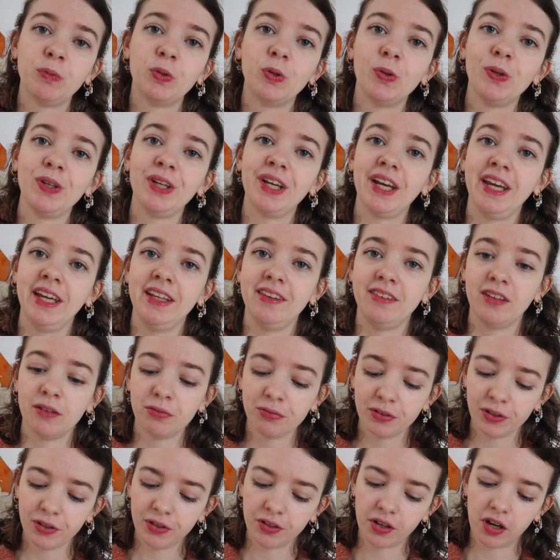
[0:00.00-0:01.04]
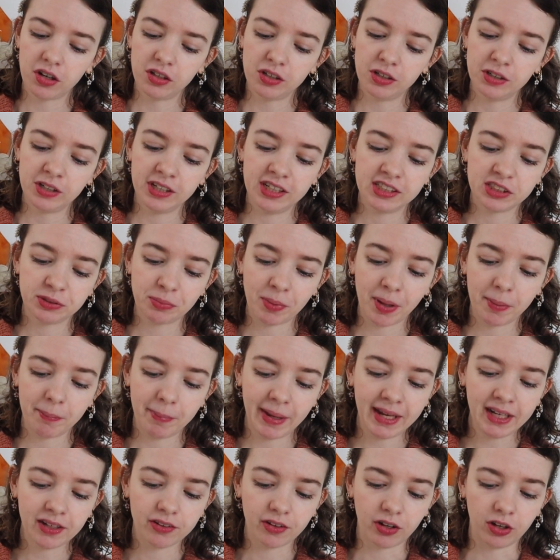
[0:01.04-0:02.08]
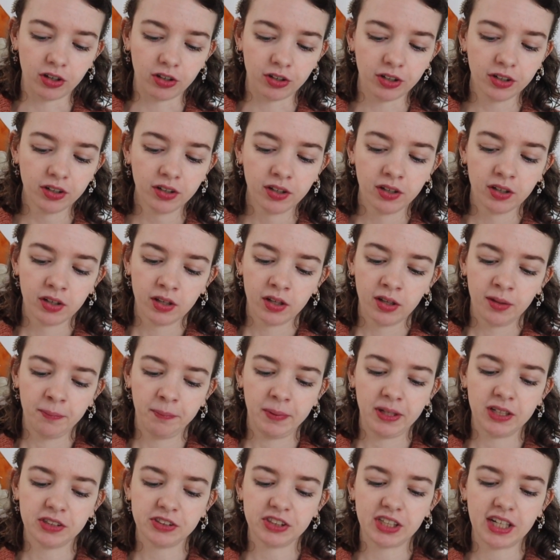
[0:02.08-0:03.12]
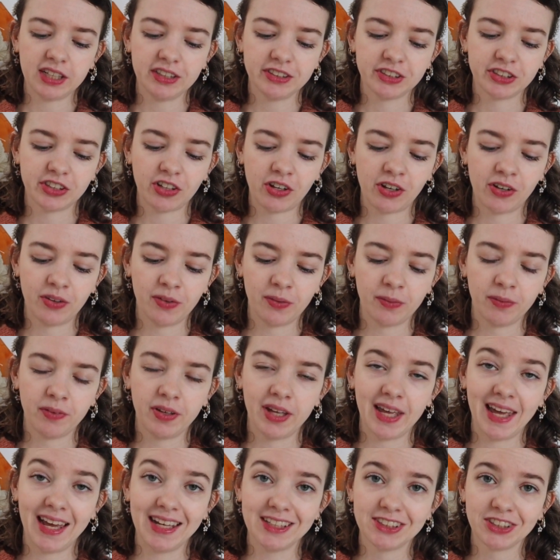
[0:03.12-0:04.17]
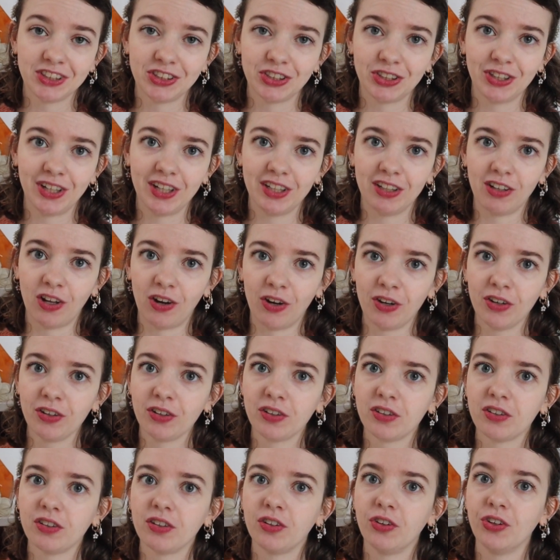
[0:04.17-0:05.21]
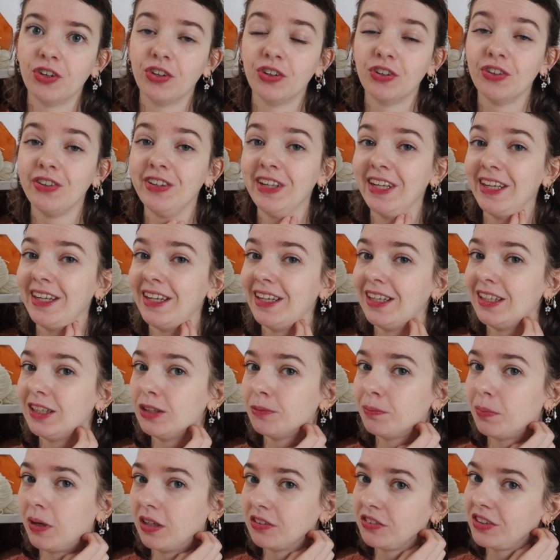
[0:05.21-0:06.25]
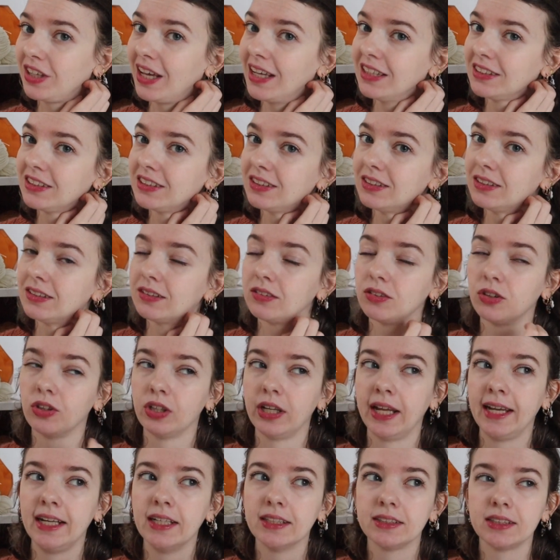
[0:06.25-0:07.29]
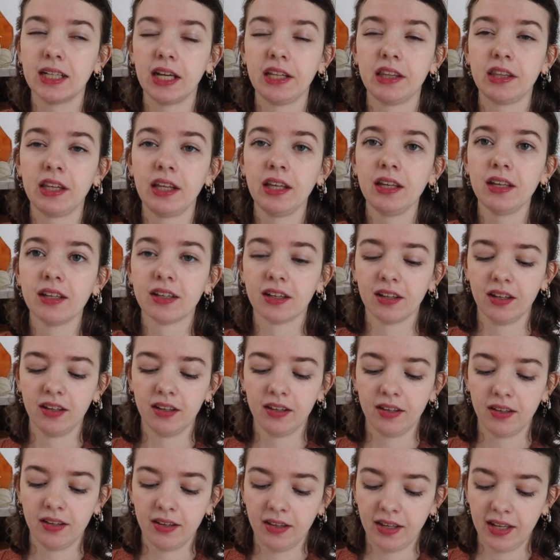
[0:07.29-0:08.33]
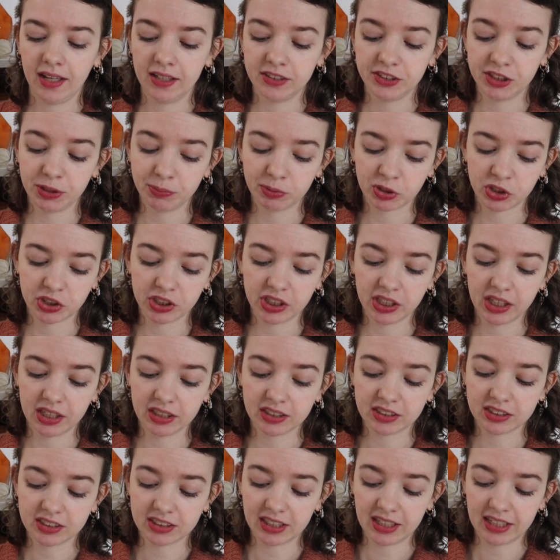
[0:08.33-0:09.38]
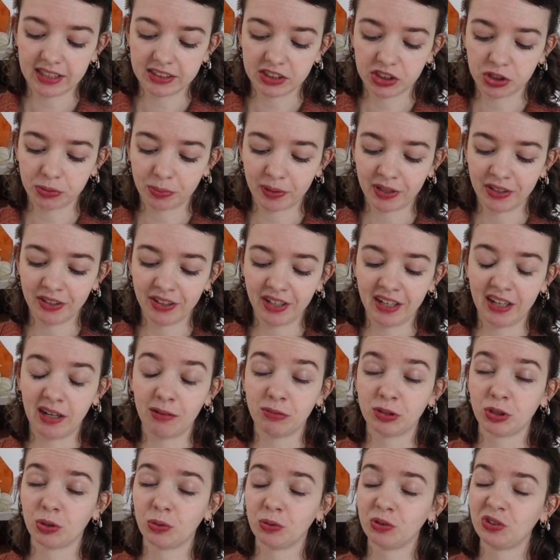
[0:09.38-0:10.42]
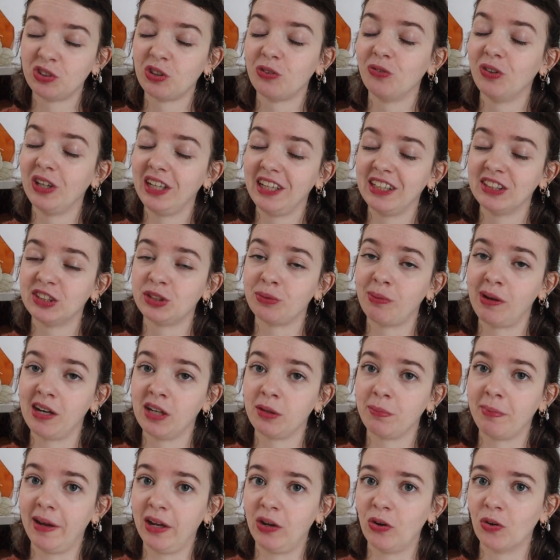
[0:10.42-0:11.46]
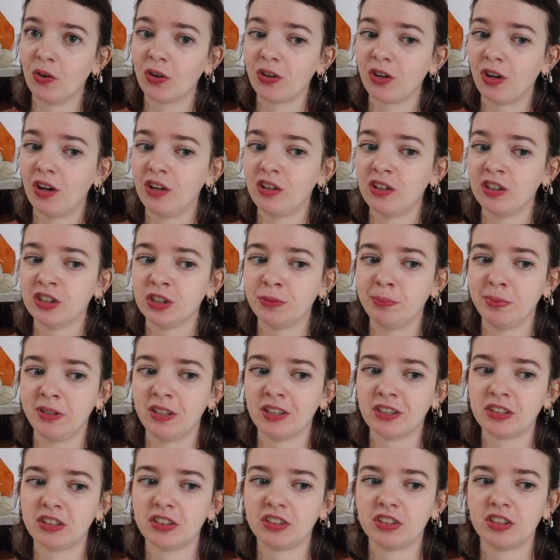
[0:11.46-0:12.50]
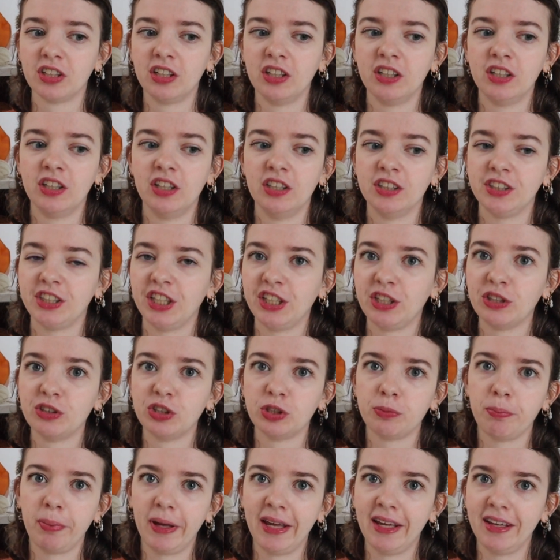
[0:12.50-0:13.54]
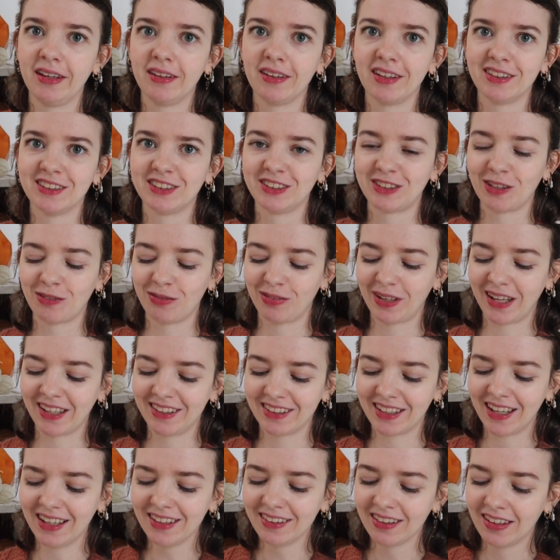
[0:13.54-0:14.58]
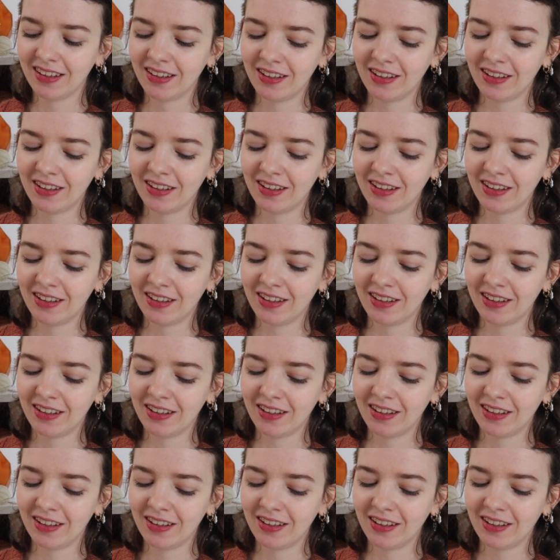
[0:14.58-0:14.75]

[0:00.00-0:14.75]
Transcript: doing a different color as my main color because I saw Hester and Lark, her knitting podcast, her latest I think. And she was knitting the Celeste sweater and I was also really inspired by her colors because she used pink and stuff like that.